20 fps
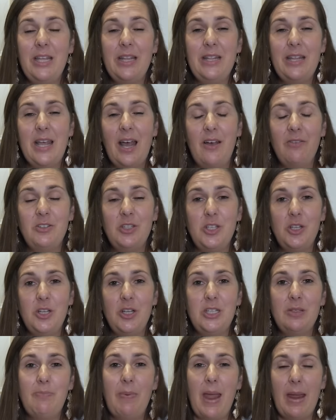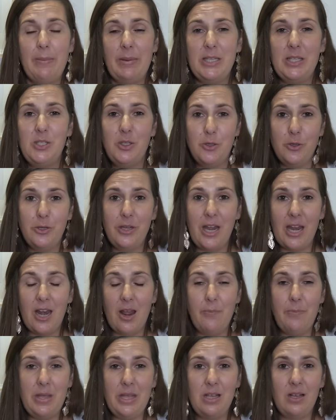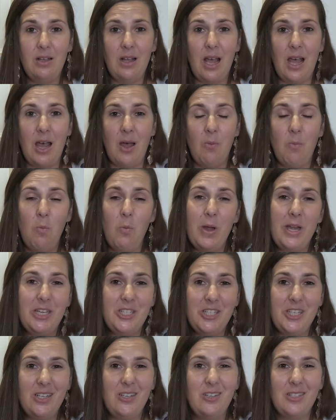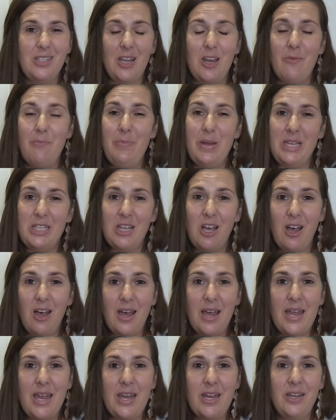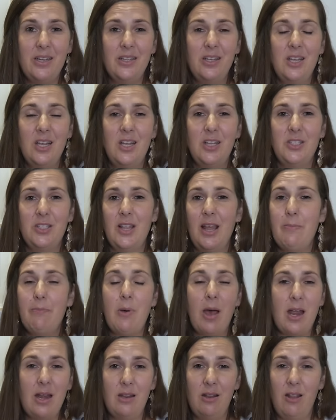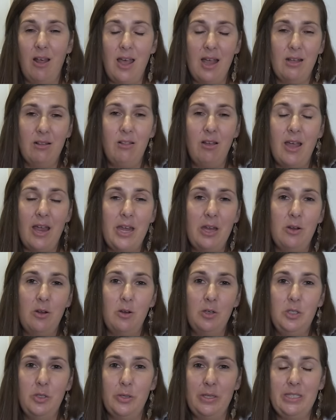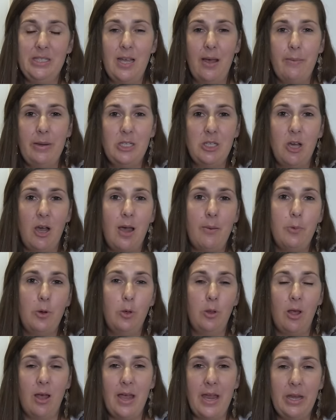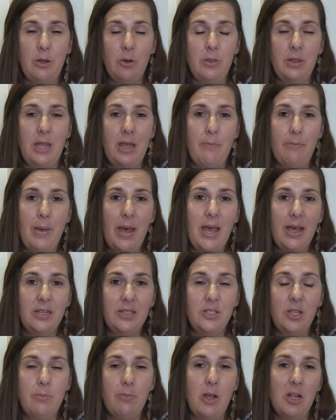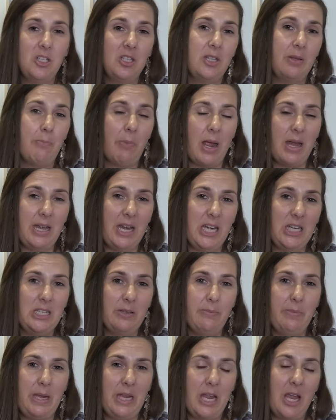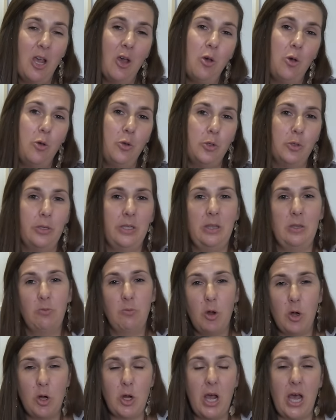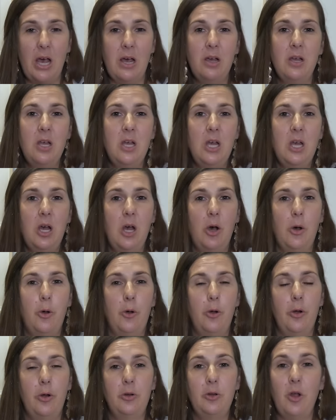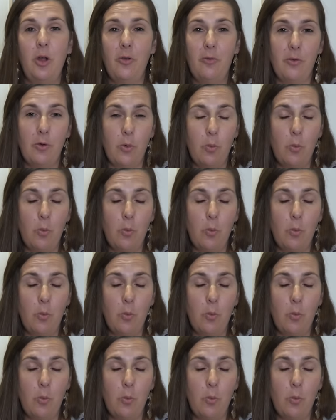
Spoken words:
in the afternoons, babies do get a bit whingy because they're a bit tired, so they mightn't like lying doing tummy time or lying on their back so much, and they might need to be held or in the rocker or go for a